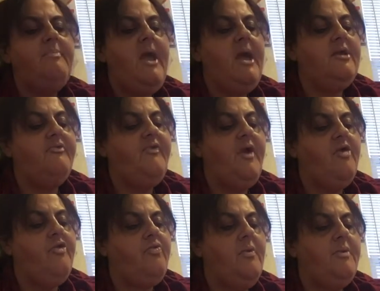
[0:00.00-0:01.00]
manic
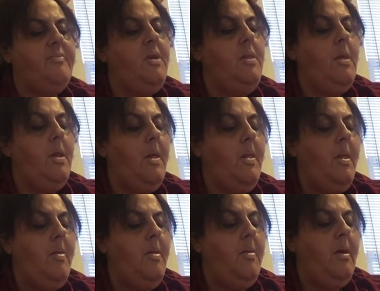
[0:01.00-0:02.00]
phase where I'm like, blah,
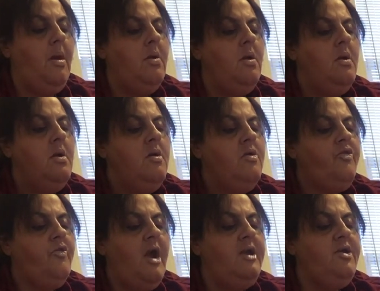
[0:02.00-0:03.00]
blah, blah,
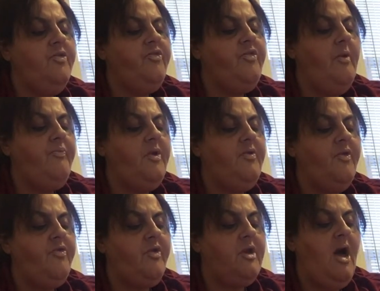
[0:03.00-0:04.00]
so I need something
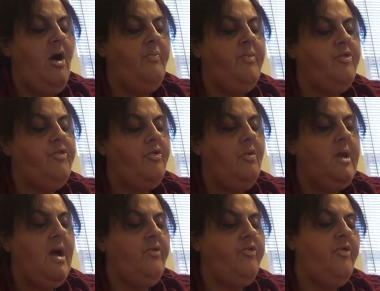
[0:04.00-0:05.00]
that's going to help me slow
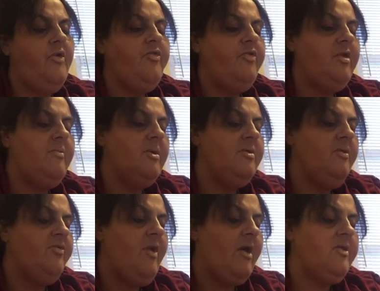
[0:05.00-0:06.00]
down. So let's see one of
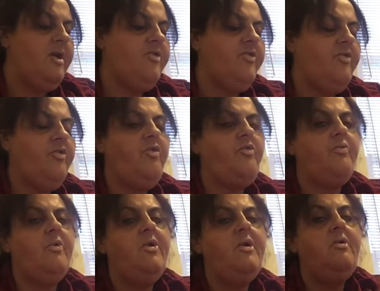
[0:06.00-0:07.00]
the techniques. This is really